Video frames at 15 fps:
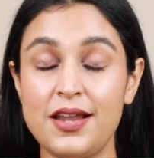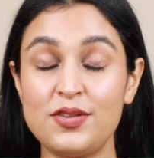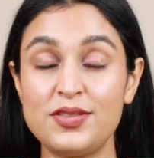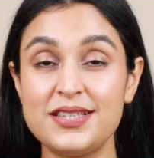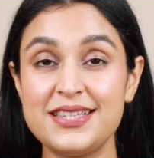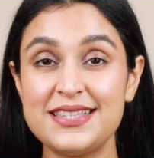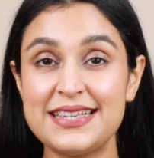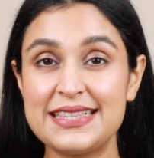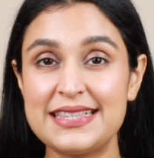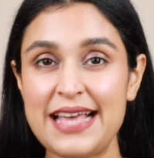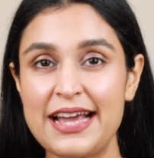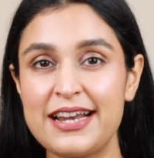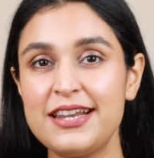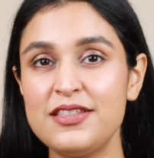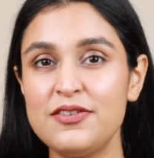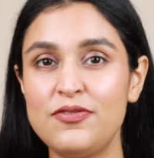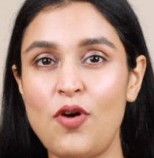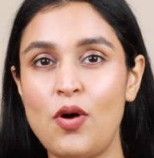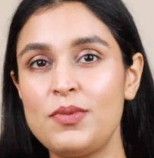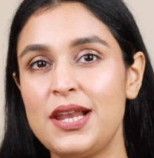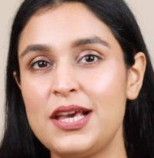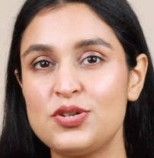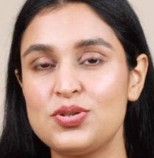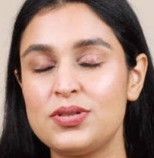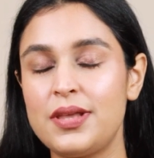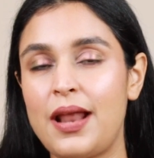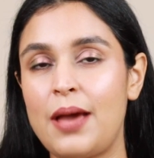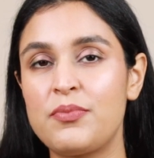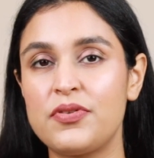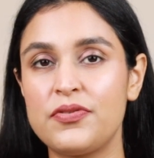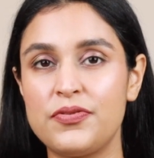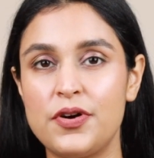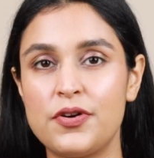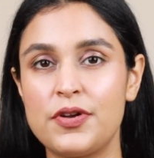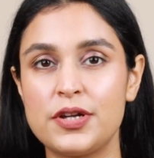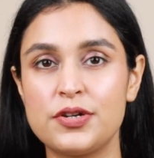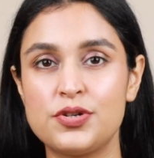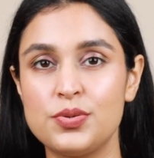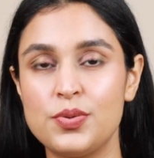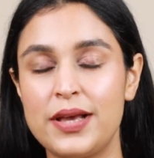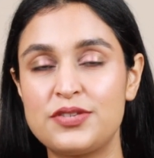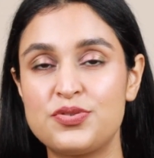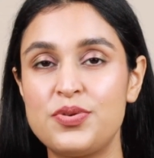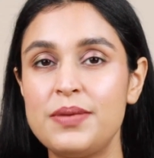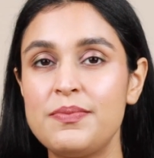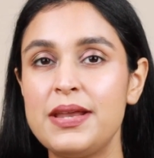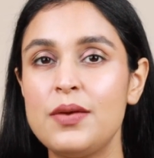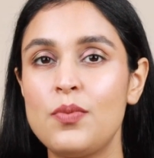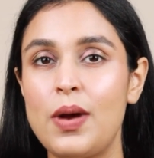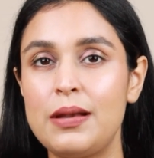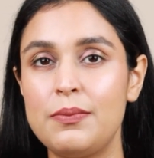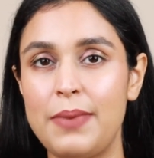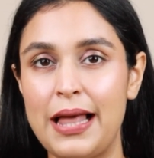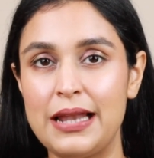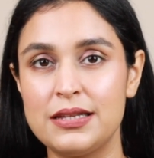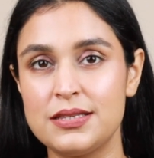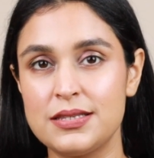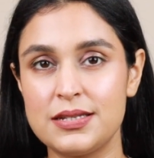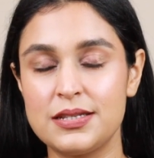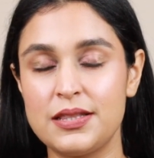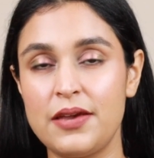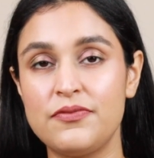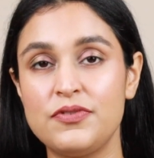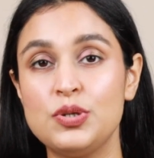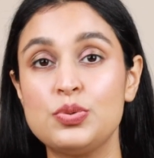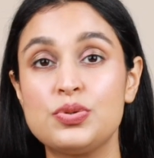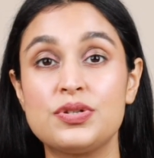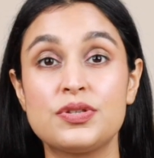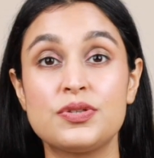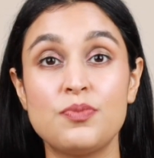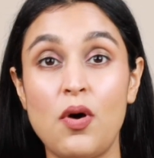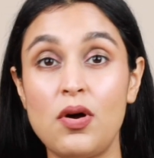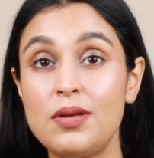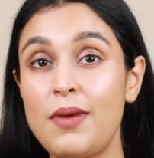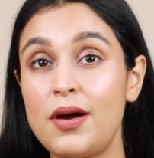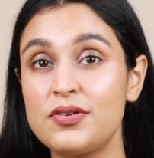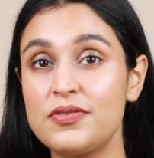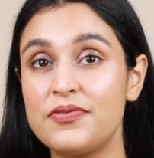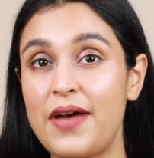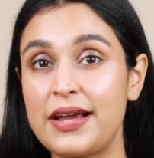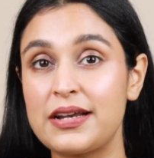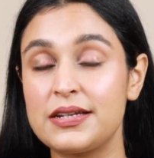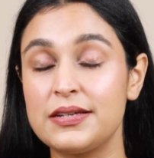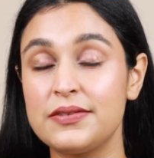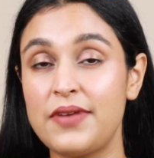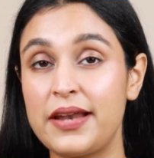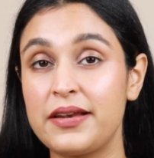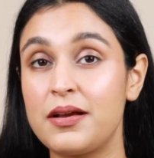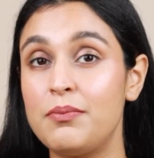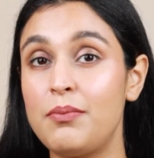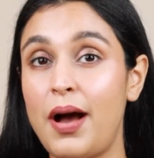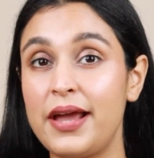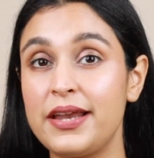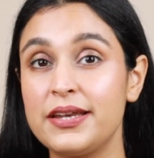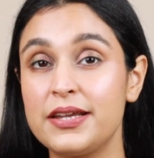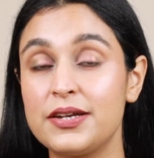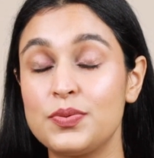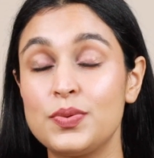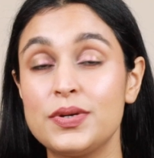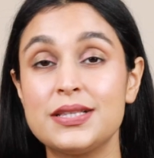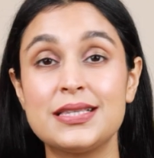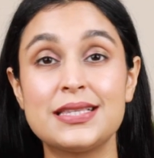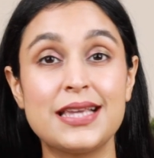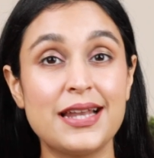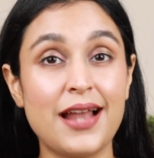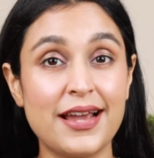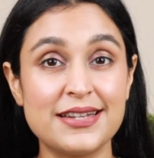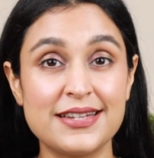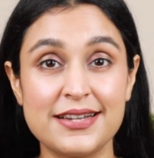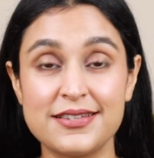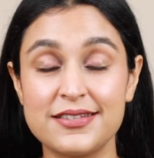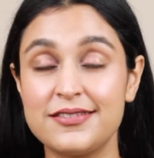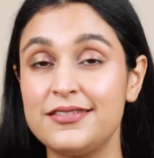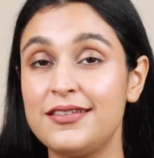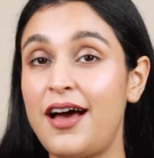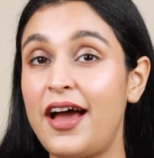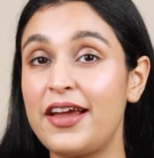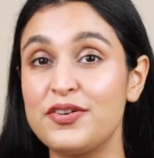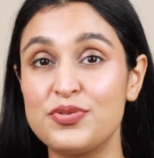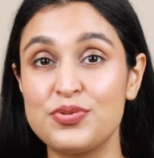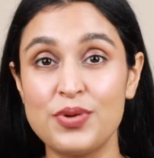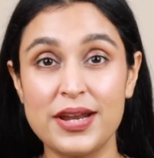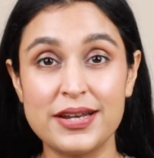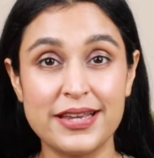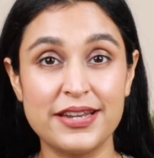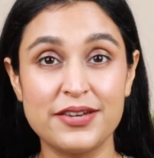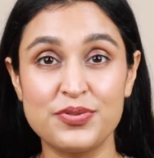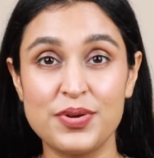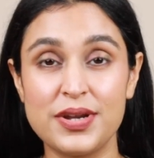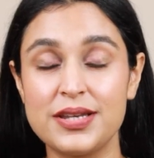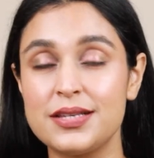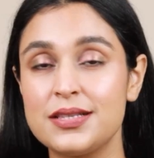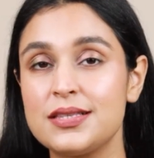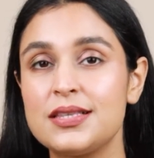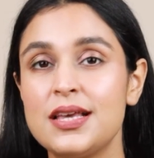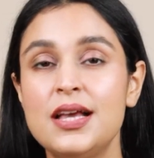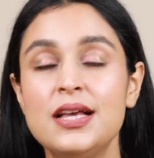Now, this is exactly the formulation that I'm referring to, extremely well balanced. They've used a small amount of active and combined it with skin identical hydrating ingredients,